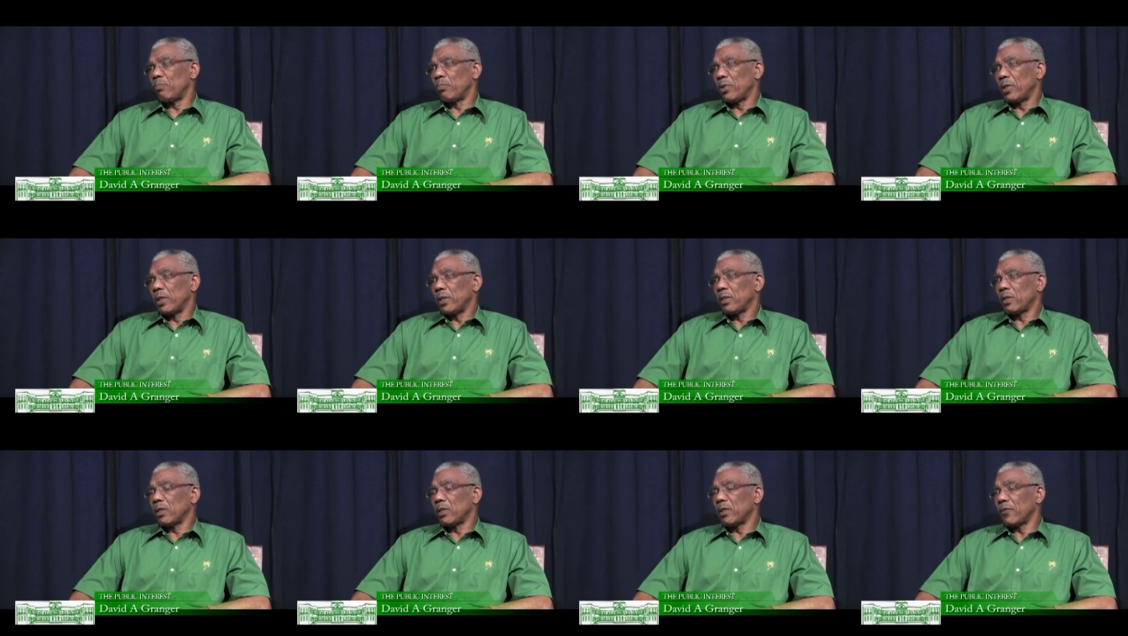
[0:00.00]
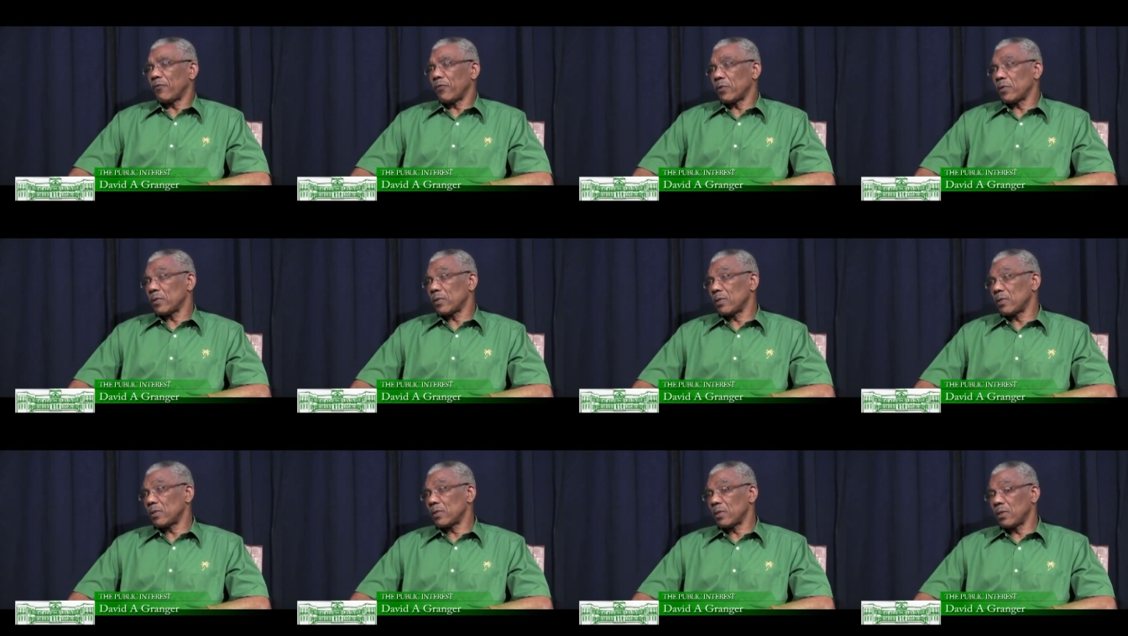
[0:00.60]
political
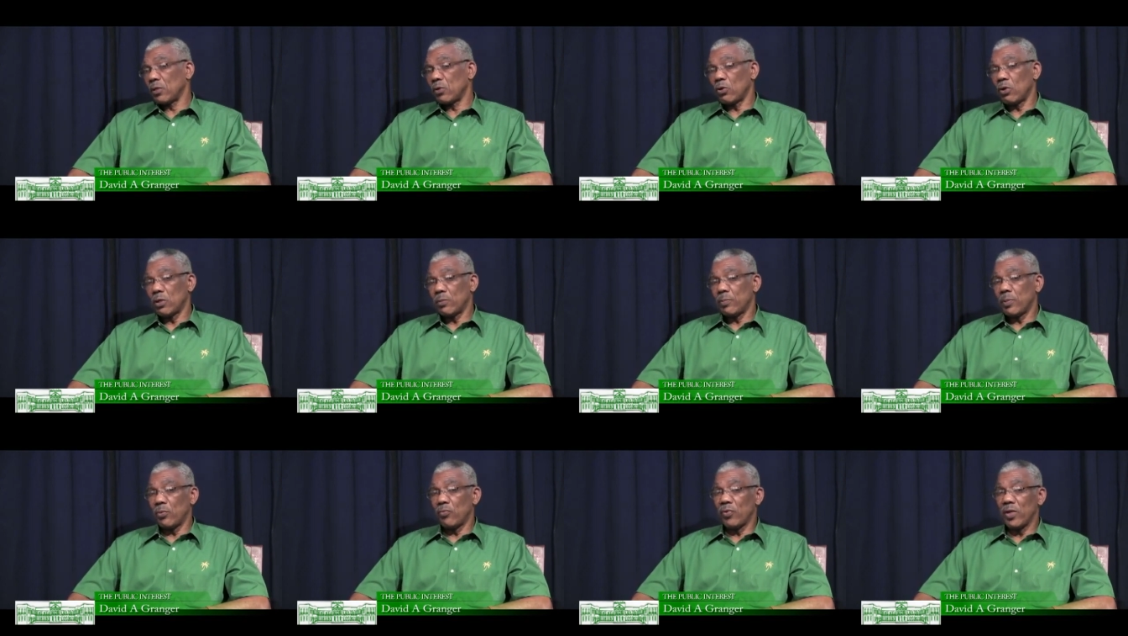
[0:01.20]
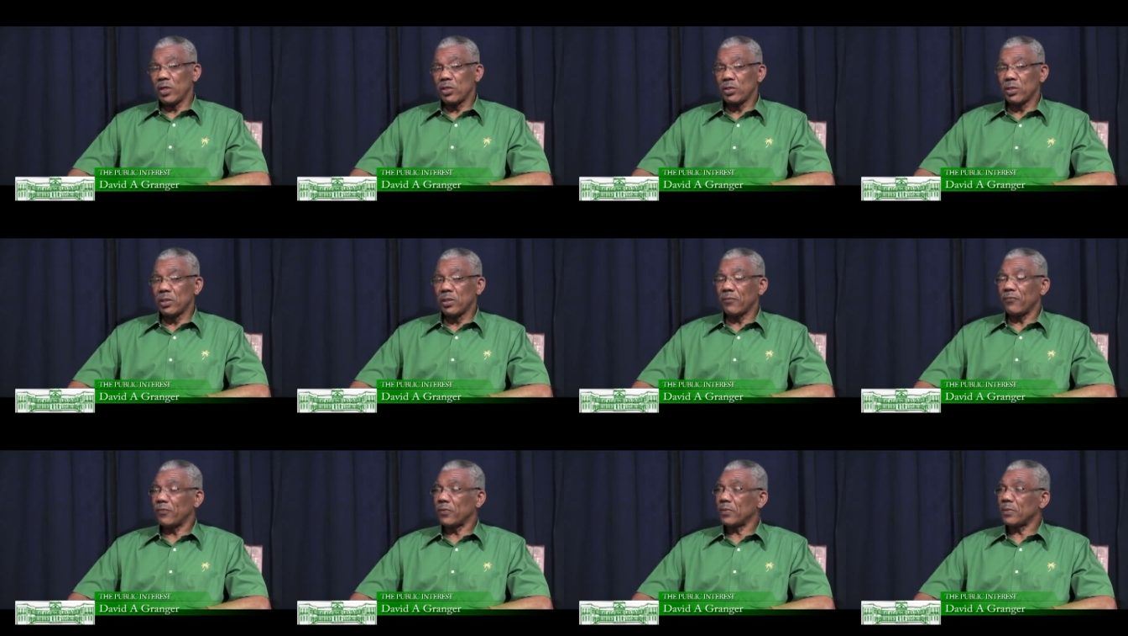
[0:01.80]
differences and there will always be racial
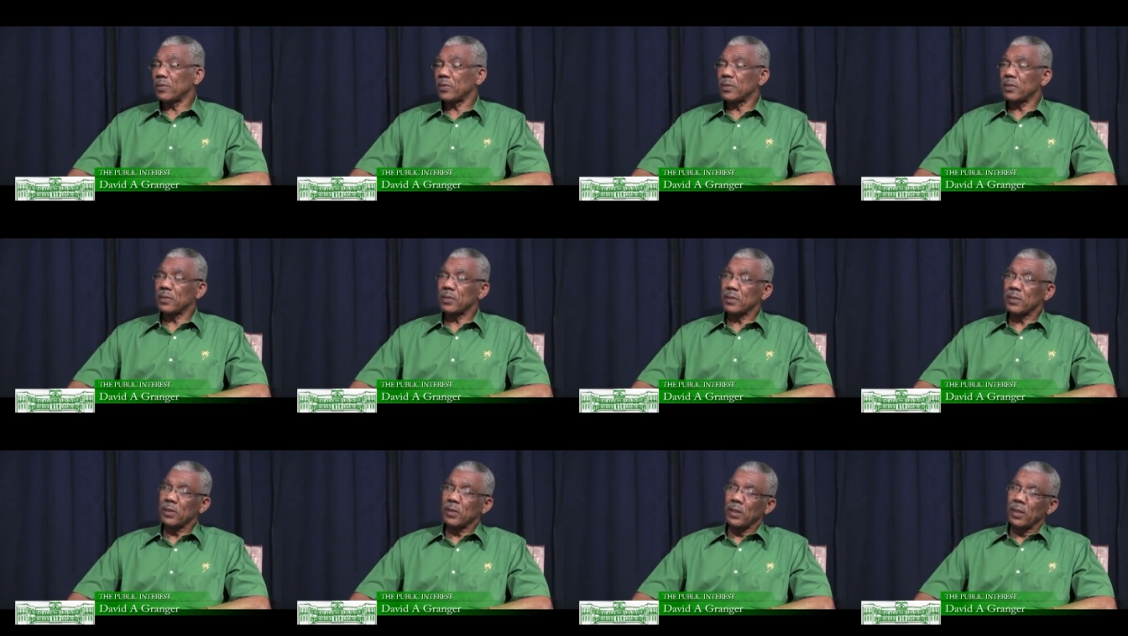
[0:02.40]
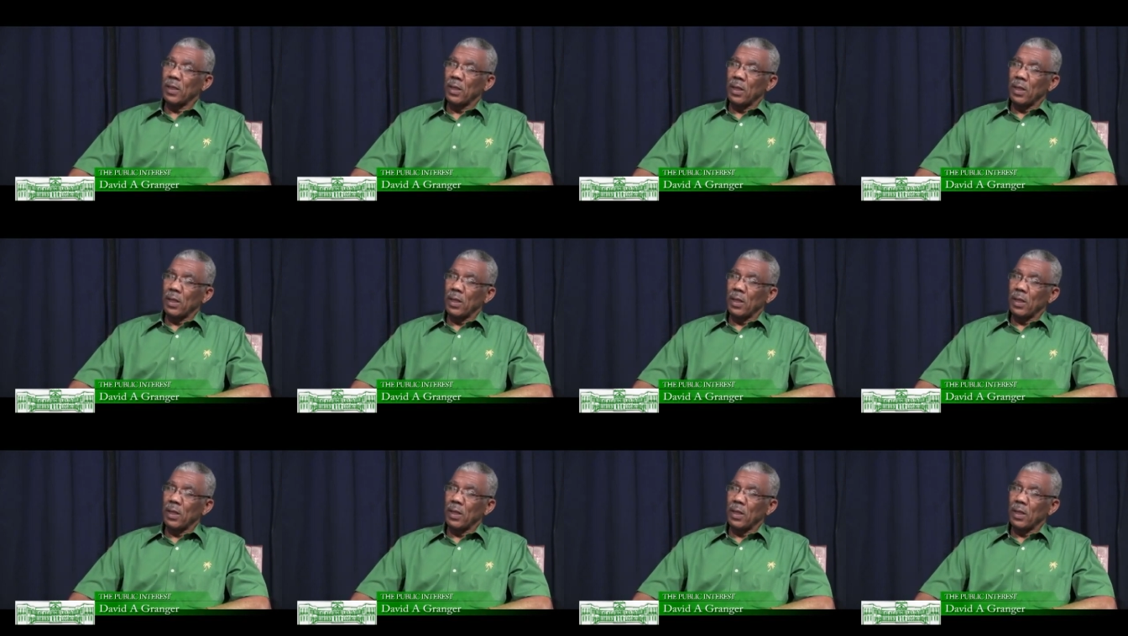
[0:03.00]
differences.